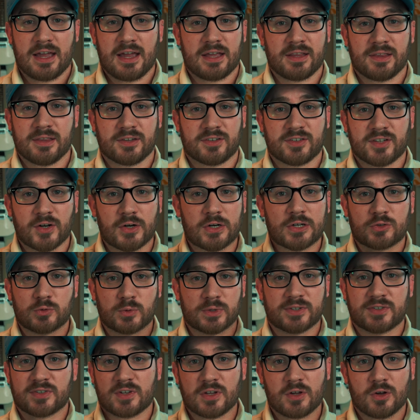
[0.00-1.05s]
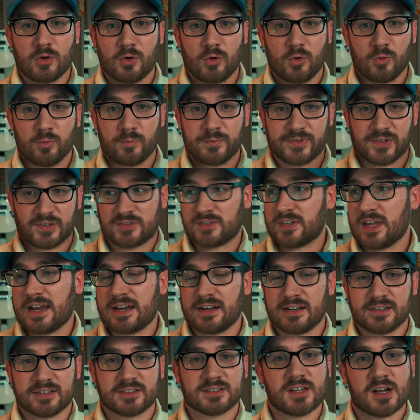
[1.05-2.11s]
and the series would still
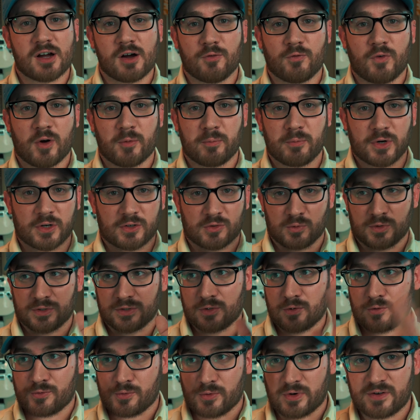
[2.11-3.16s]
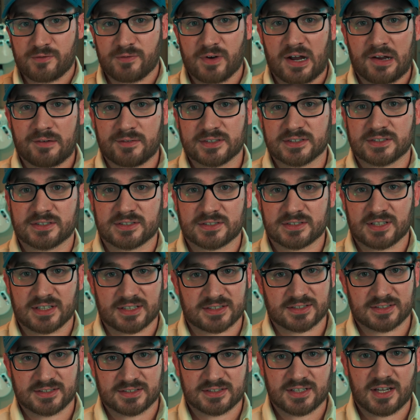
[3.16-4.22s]
sustain itself on books 1, 2, 3, 5, and
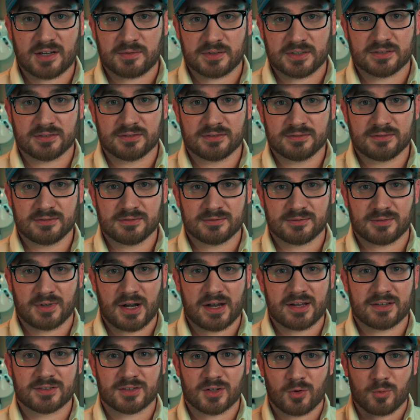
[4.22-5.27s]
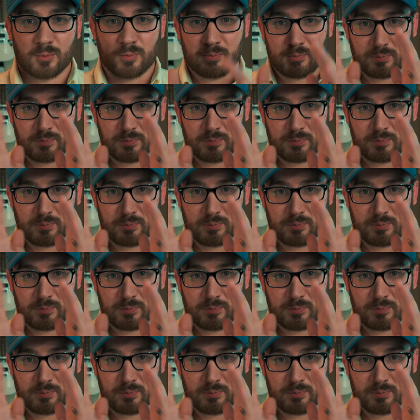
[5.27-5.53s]
6, and 7, right? So